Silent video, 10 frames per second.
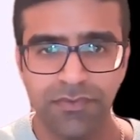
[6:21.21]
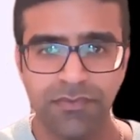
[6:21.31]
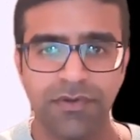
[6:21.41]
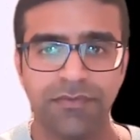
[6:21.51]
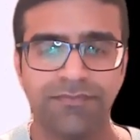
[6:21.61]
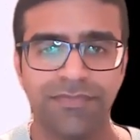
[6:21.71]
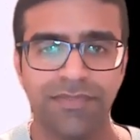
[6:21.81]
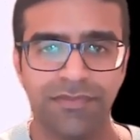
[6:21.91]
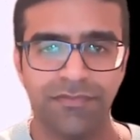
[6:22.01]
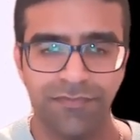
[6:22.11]
Well,
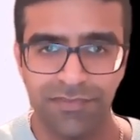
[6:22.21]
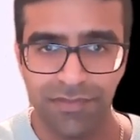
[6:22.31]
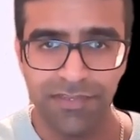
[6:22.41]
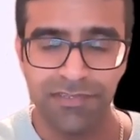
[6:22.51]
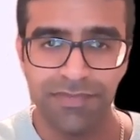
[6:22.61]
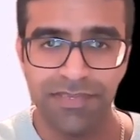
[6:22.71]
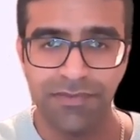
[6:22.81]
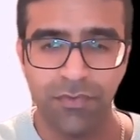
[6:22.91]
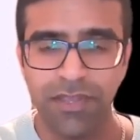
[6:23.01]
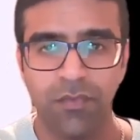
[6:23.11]
something to
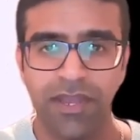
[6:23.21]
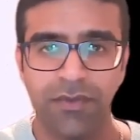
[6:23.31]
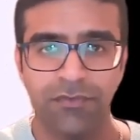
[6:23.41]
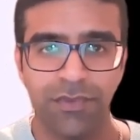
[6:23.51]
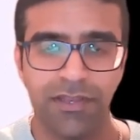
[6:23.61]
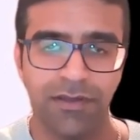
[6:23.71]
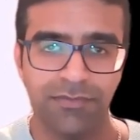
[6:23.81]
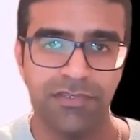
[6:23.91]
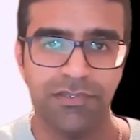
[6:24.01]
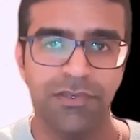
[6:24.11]
be quite aware of when it
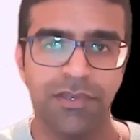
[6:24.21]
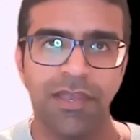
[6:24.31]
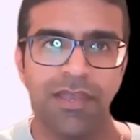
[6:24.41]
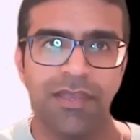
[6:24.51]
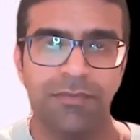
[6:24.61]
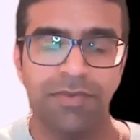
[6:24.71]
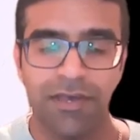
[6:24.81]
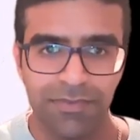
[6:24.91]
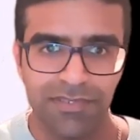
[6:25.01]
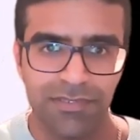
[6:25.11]
comes to the
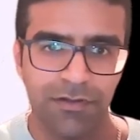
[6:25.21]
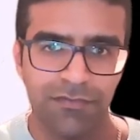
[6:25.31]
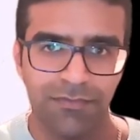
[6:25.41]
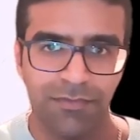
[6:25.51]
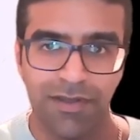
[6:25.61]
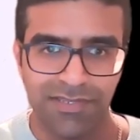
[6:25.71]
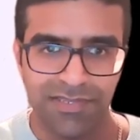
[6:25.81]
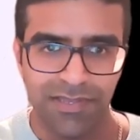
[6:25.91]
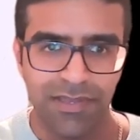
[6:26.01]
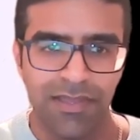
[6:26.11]
purpose of
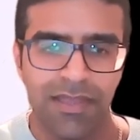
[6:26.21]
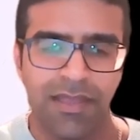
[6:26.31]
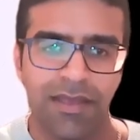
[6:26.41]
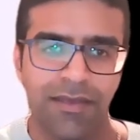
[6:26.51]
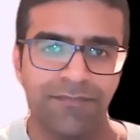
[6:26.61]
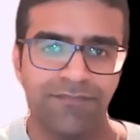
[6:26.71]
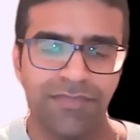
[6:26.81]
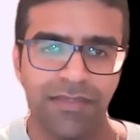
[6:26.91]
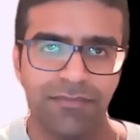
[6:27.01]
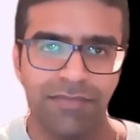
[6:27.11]
marketing and
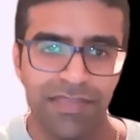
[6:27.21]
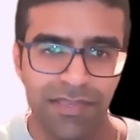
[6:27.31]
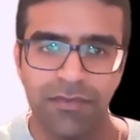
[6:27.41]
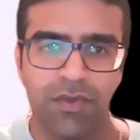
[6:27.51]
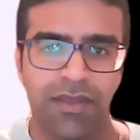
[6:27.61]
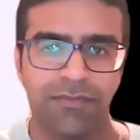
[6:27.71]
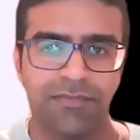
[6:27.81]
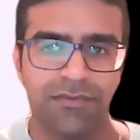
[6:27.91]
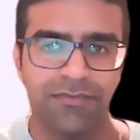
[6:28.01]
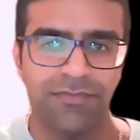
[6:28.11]
making it work.
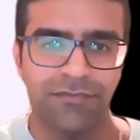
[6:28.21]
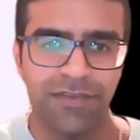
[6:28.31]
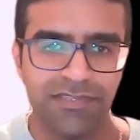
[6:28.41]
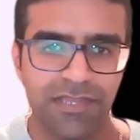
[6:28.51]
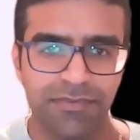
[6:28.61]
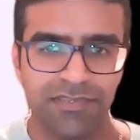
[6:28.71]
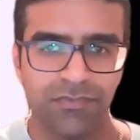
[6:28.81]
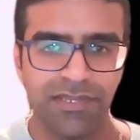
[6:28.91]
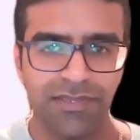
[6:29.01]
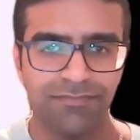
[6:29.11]
So the first step is to
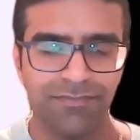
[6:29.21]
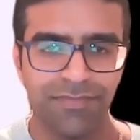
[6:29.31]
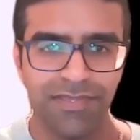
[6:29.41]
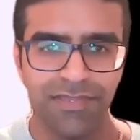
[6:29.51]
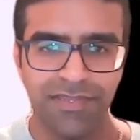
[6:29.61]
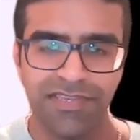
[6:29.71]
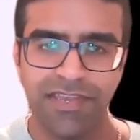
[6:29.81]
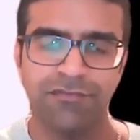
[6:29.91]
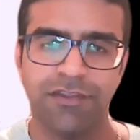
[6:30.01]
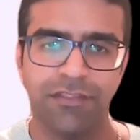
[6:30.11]
really, you need to
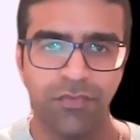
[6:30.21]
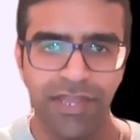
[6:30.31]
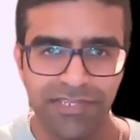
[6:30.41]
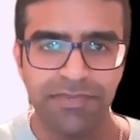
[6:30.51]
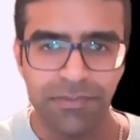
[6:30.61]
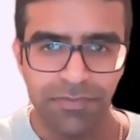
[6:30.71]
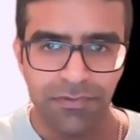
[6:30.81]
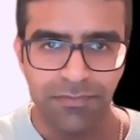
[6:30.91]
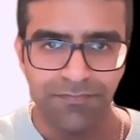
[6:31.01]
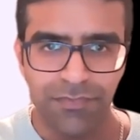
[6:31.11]
get in front of the right
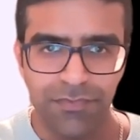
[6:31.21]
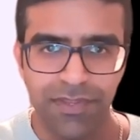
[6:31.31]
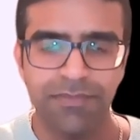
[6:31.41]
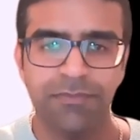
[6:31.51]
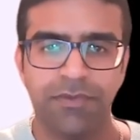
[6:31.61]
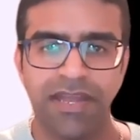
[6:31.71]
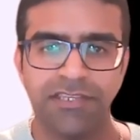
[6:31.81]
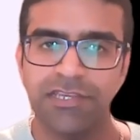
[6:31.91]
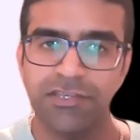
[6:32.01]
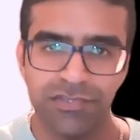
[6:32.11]
people, right? People who are
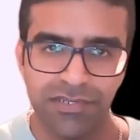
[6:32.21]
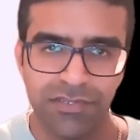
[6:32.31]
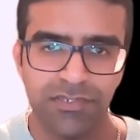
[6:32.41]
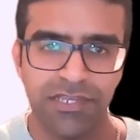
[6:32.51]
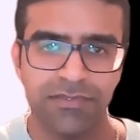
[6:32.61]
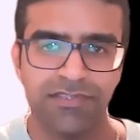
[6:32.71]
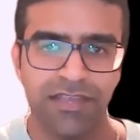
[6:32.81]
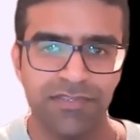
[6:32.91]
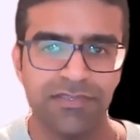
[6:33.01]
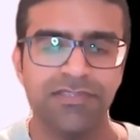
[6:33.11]
actually interested in your types of
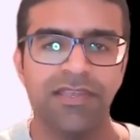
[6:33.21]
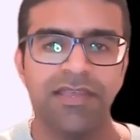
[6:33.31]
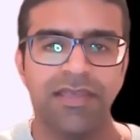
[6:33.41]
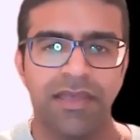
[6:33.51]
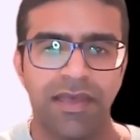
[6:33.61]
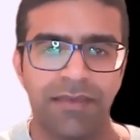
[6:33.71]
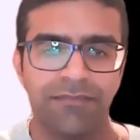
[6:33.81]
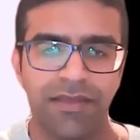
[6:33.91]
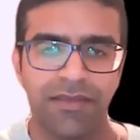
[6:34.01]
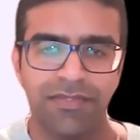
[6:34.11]
services.
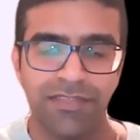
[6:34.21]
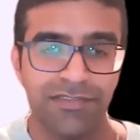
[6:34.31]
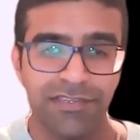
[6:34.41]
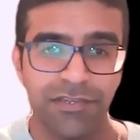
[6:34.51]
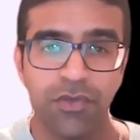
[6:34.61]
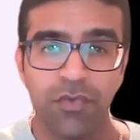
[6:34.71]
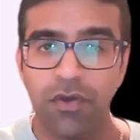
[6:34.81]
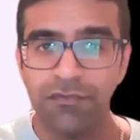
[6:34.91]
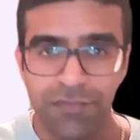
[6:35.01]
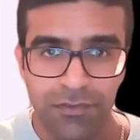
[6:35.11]
And they just need to know
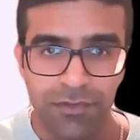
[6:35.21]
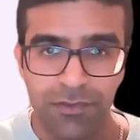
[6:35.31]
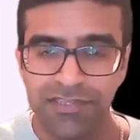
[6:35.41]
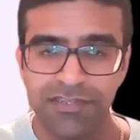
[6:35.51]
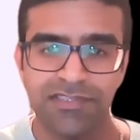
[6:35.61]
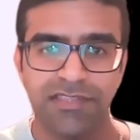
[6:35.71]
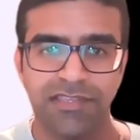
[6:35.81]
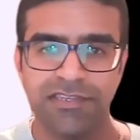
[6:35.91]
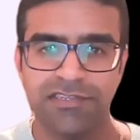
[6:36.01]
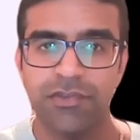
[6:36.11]
of you. Notice I didn't say they
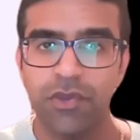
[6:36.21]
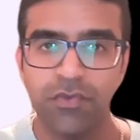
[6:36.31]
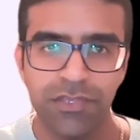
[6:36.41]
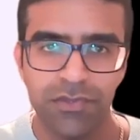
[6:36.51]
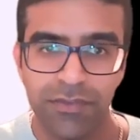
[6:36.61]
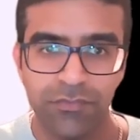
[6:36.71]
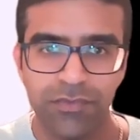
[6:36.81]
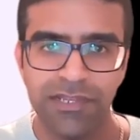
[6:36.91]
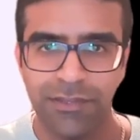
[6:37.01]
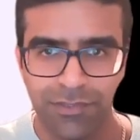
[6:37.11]
need to know you, like
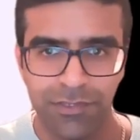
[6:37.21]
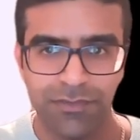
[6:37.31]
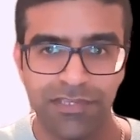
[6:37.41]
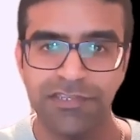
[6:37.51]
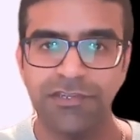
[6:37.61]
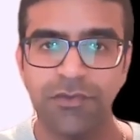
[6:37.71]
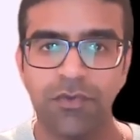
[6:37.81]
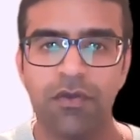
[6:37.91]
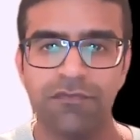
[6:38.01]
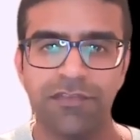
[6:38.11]
really know you. They just need to know
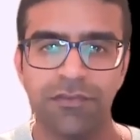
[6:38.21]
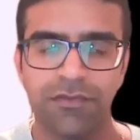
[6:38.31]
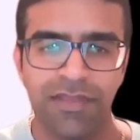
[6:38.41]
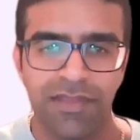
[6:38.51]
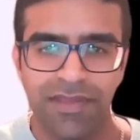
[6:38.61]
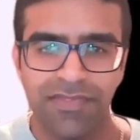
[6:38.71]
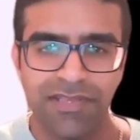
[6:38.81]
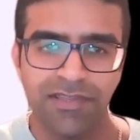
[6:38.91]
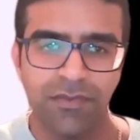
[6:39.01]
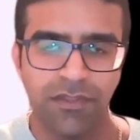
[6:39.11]
of you. And
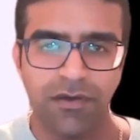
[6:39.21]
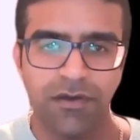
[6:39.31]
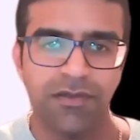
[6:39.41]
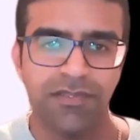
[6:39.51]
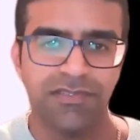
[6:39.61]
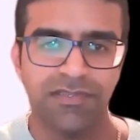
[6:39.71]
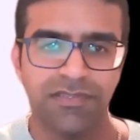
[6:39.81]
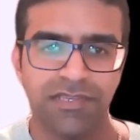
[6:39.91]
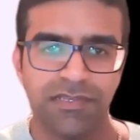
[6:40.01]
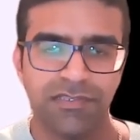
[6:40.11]
that's like one of the hardest
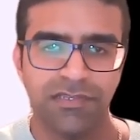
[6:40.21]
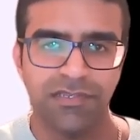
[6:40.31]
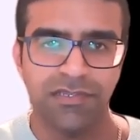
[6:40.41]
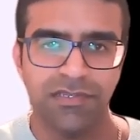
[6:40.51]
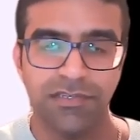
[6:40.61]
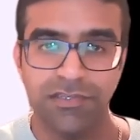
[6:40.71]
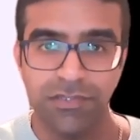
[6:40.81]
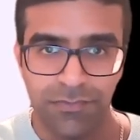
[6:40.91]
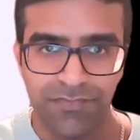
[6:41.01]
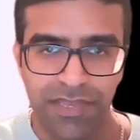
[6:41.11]
things to
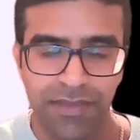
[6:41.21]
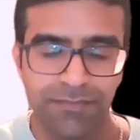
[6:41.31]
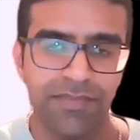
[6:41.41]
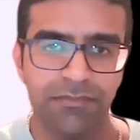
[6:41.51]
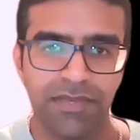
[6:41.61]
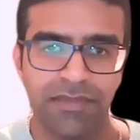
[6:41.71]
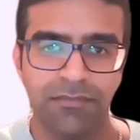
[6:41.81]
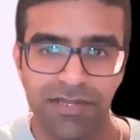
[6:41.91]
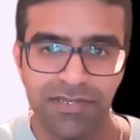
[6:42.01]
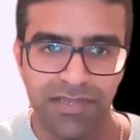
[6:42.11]
do in
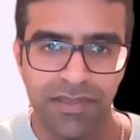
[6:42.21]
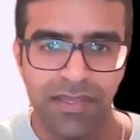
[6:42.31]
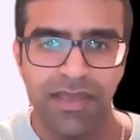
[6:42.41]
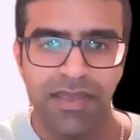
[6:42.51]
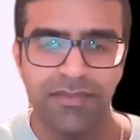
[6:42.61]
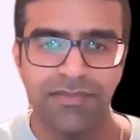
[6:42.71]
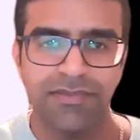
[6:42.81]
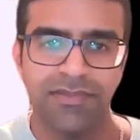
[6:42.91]
marketing. And